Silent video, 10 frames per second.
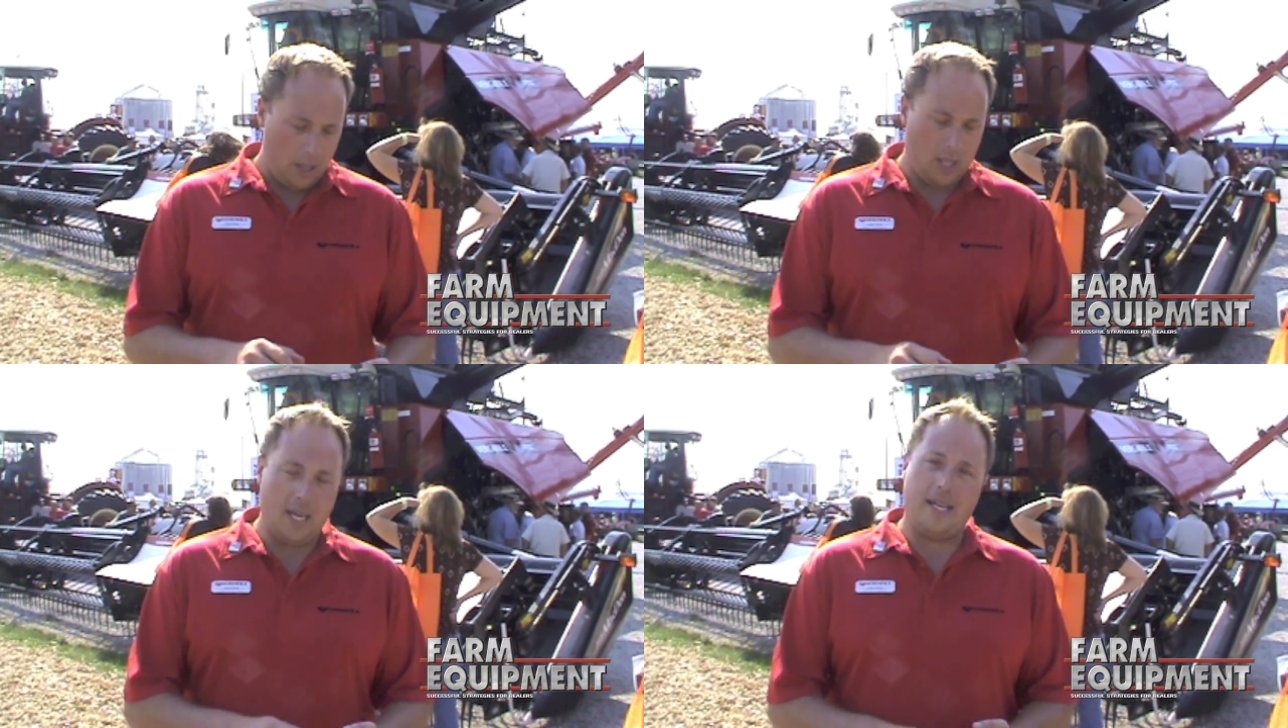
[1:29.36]

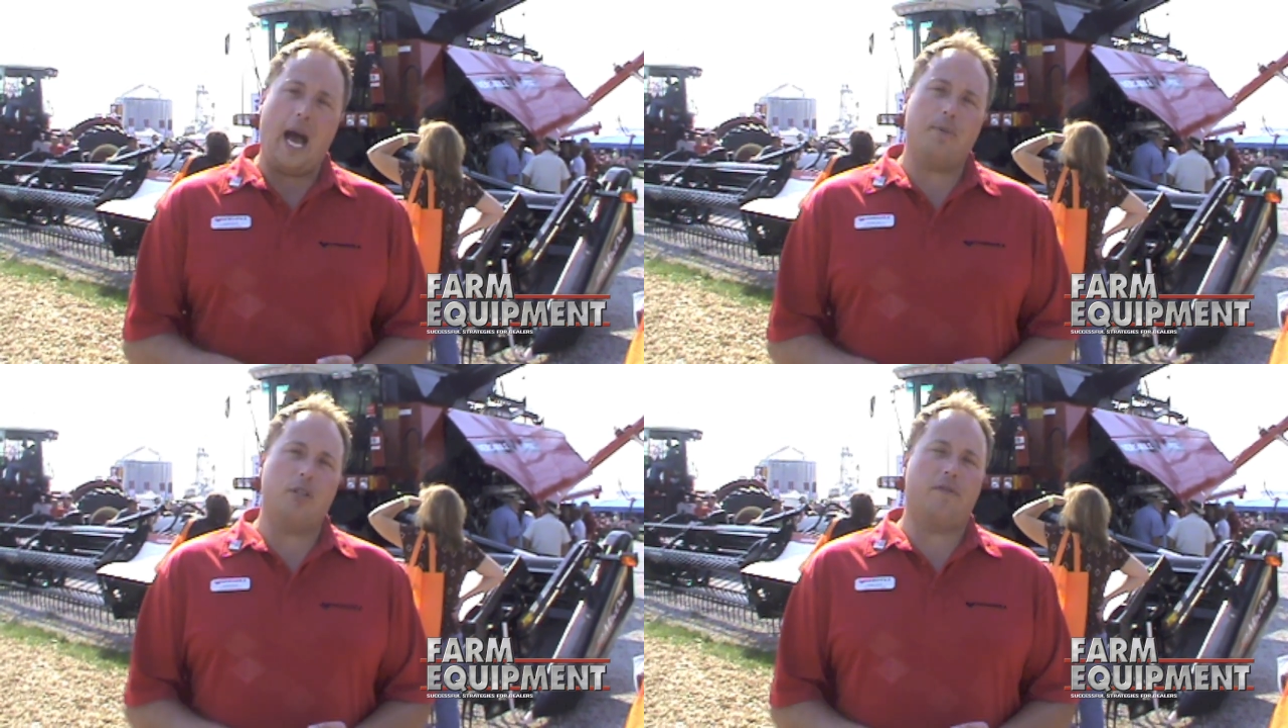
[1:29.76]
The
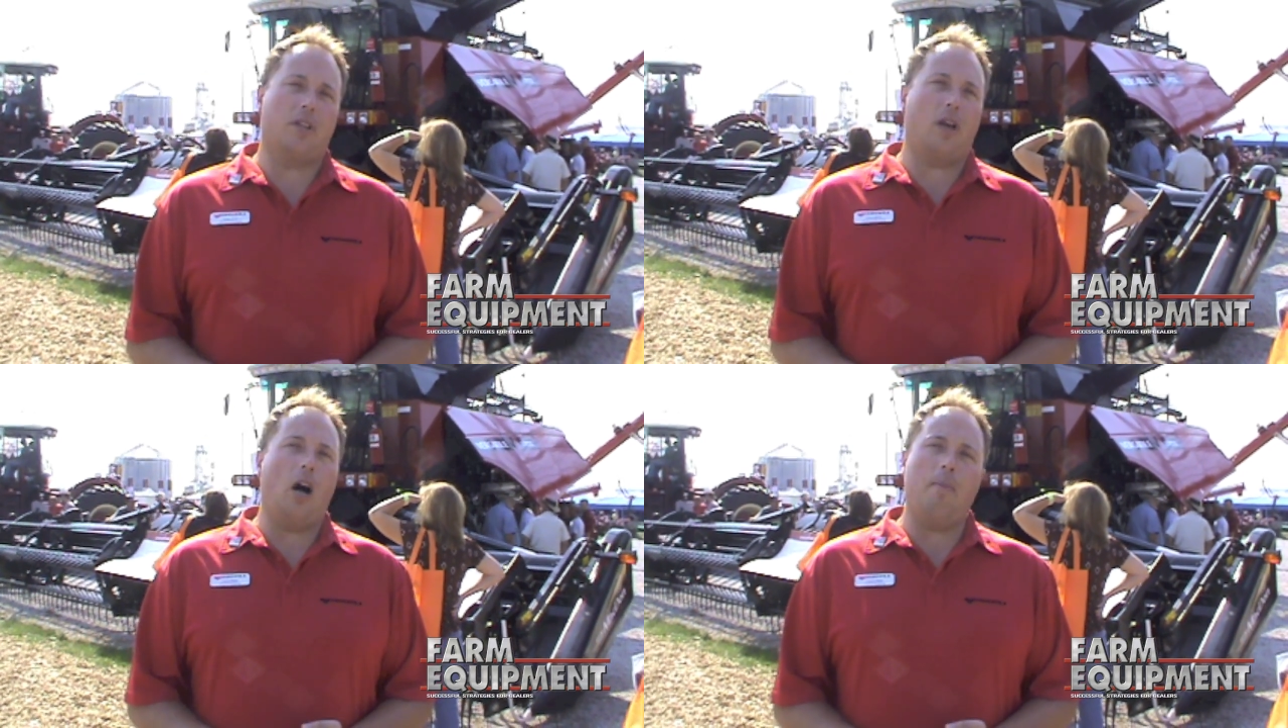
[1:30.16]
adapters for
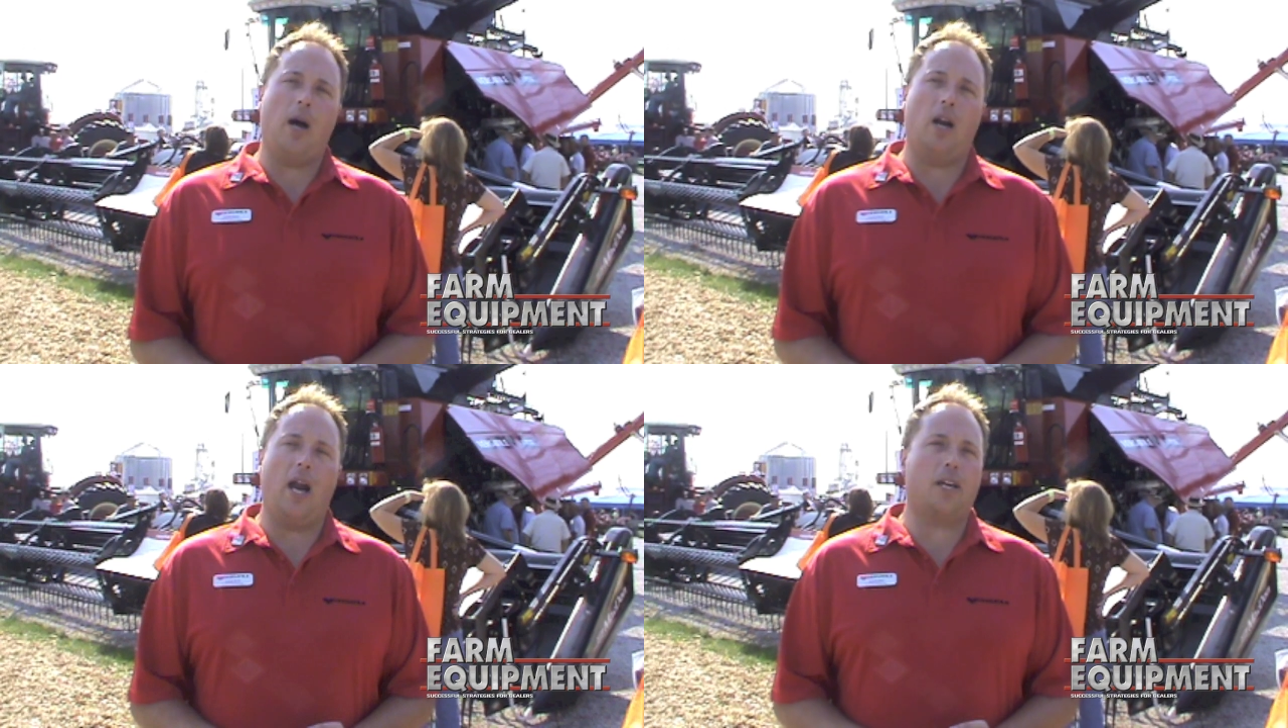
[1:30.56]
the
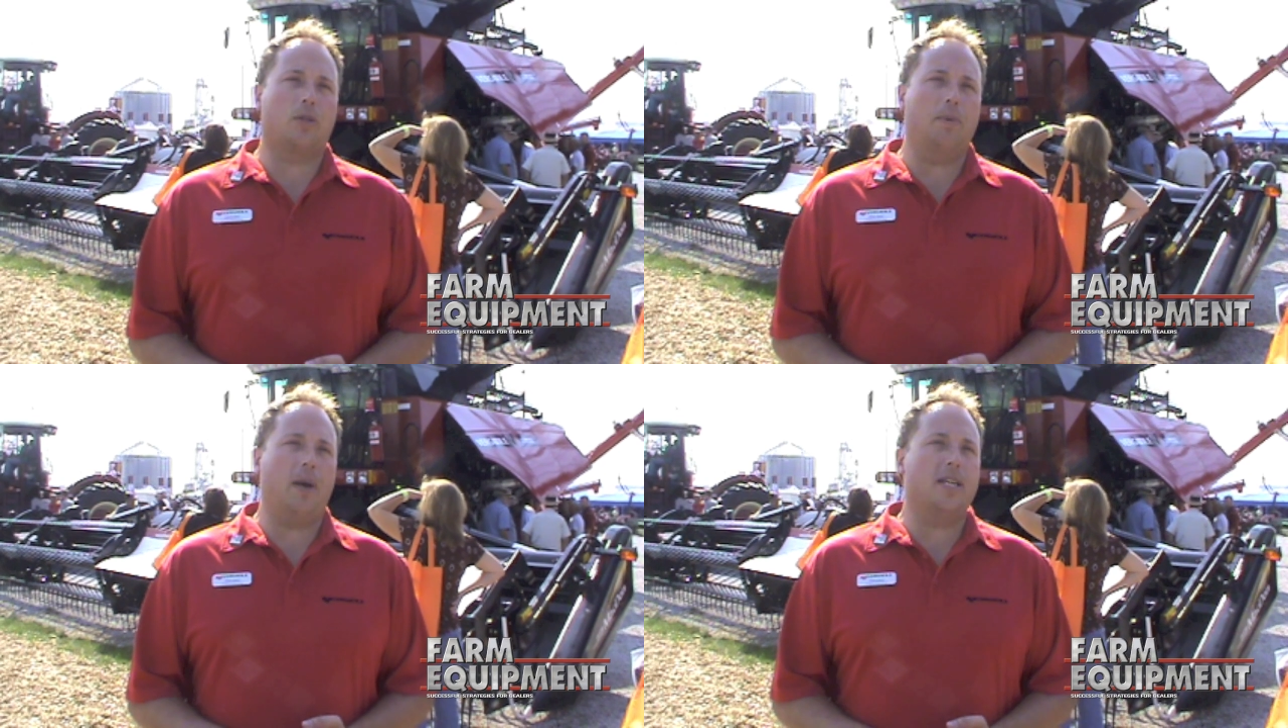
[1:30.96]
combine are
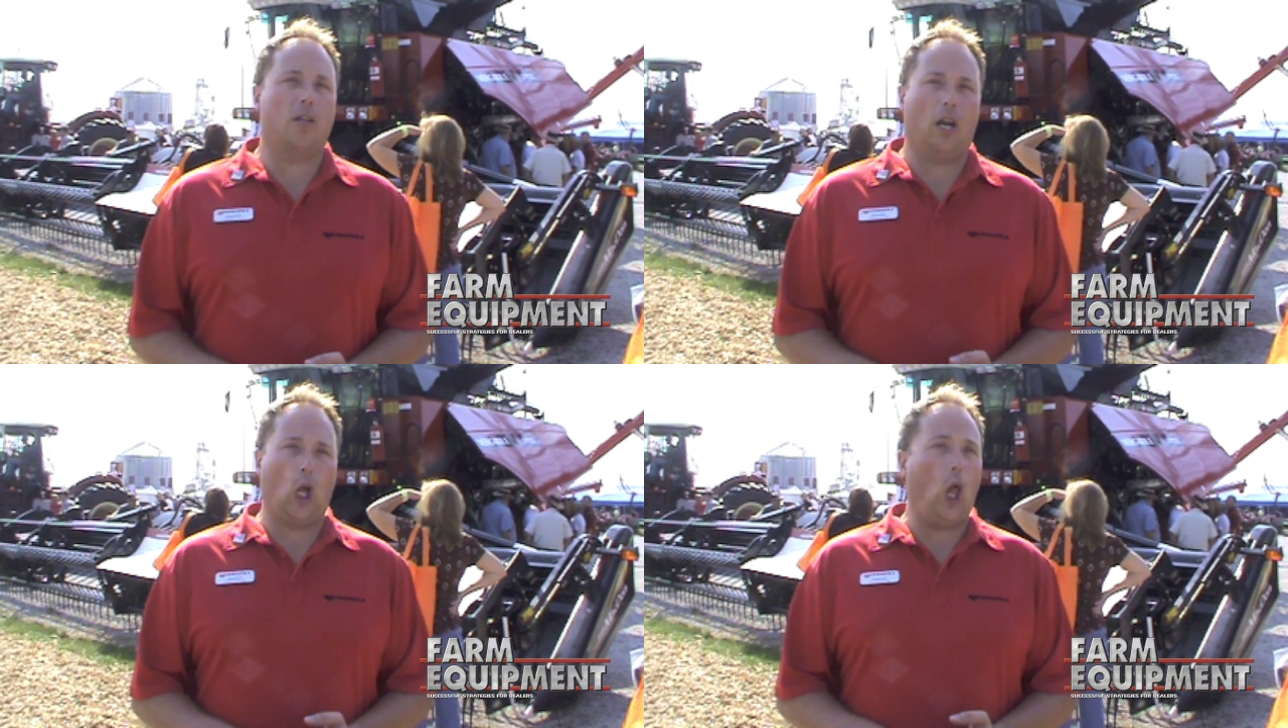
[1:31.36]
actually
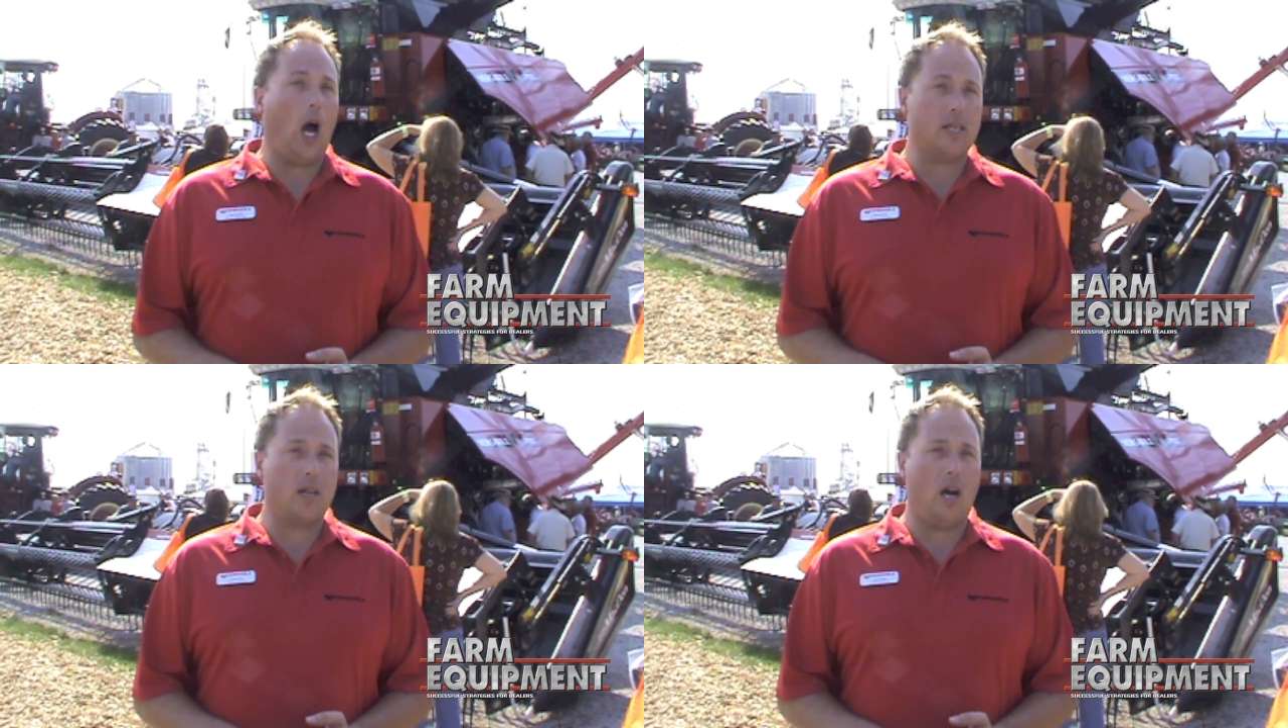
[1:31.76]
based on a
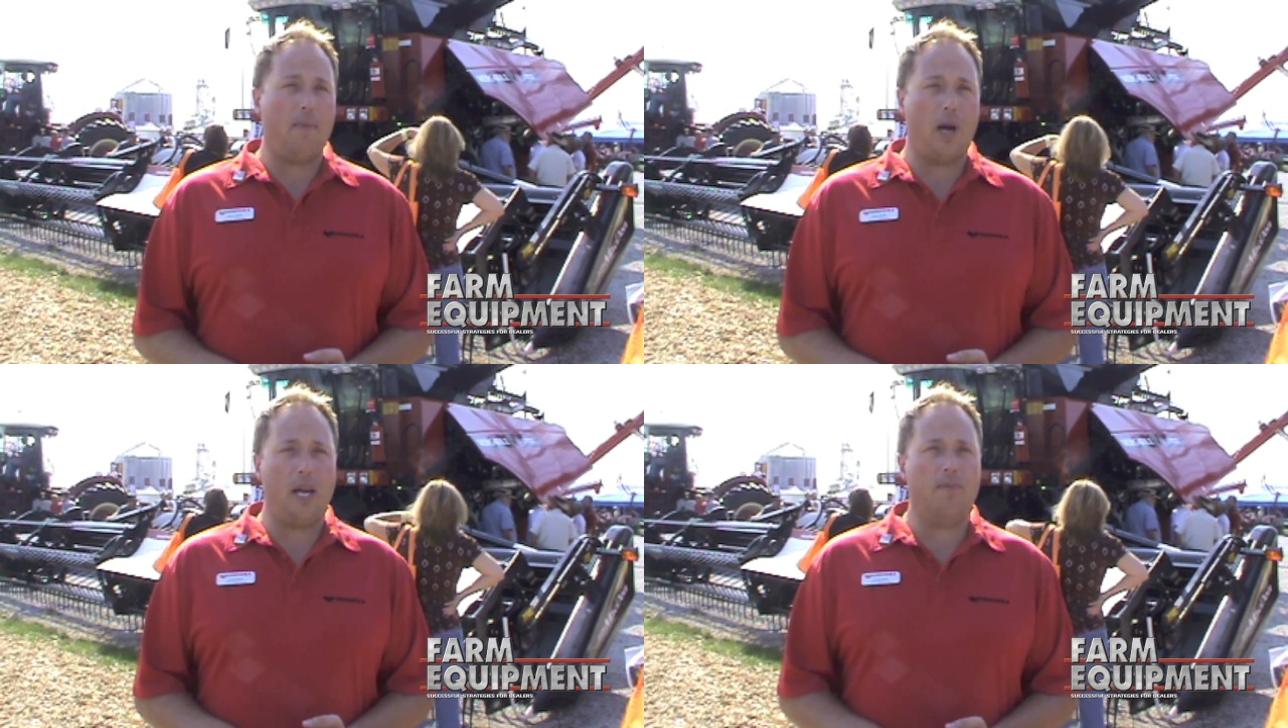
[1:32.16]
Kloss
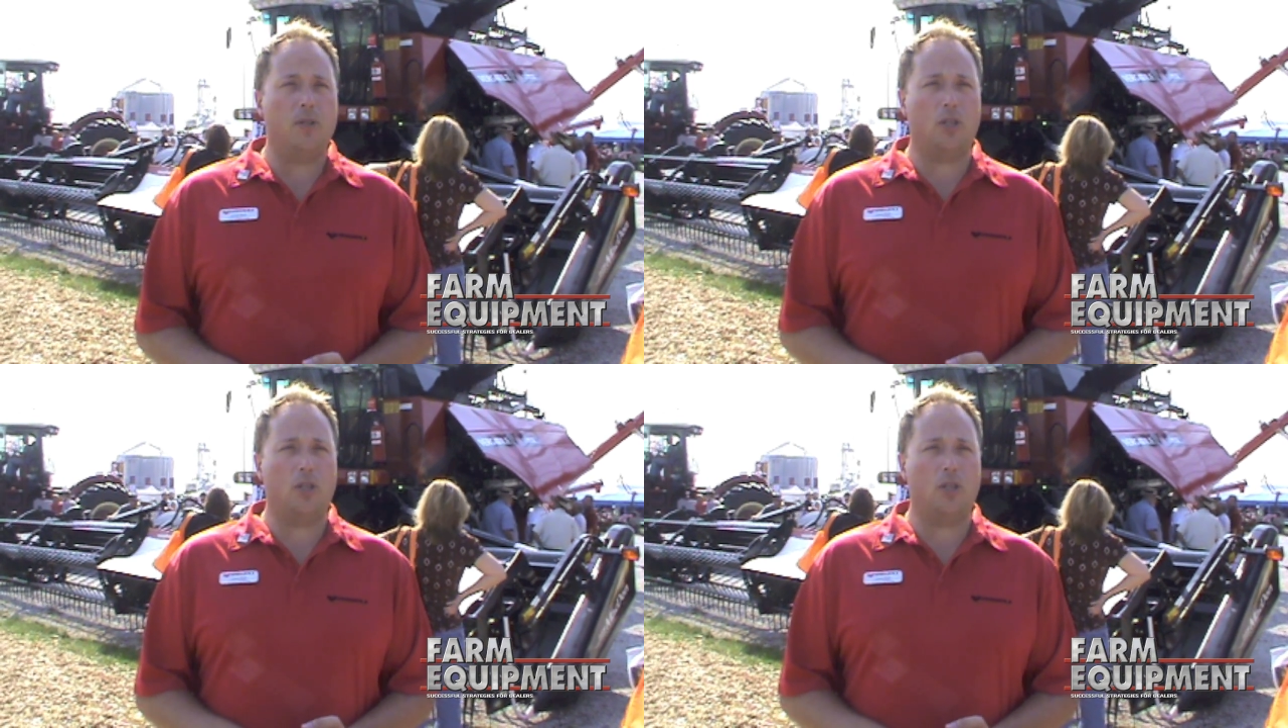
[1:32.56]
combine,